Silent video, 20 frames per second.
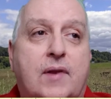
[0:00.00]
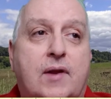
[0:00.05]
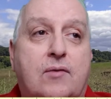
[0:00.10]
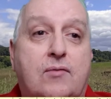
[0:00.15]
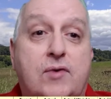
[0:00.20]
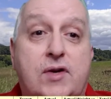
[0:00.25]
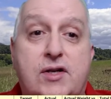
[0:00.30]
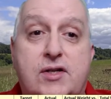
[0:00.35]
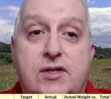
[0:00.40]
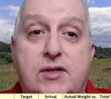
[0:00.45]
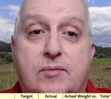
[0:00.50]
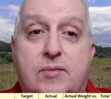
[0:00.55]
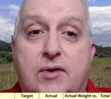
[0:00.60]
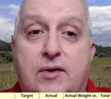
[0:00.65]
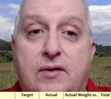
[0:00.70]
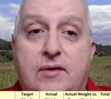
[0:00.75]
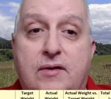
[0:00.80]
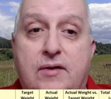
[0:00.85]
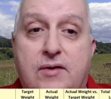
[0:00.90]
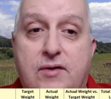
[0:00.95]

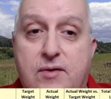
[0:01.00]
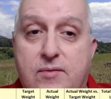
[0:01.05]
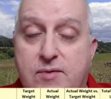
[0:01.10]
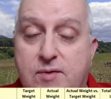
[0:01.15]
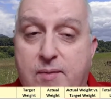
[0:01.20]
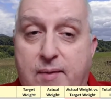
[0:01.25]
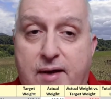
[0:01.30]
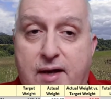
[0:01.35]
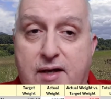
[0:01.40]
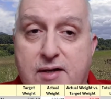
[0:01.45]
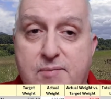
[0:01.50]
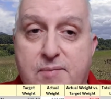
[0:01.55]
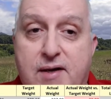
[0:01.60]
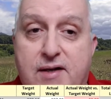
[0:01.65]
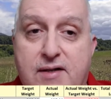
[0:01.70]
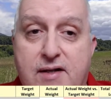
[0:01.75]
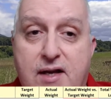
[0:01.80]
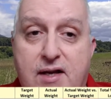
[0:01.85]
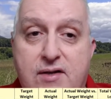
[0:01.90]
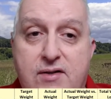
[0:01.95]
reasonable in terms of my
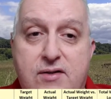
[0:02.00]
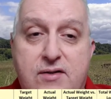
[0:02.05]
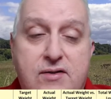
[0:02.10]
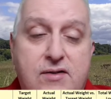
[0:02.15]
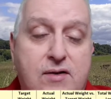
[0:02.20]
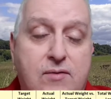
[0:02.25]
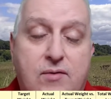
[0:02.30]
expectations.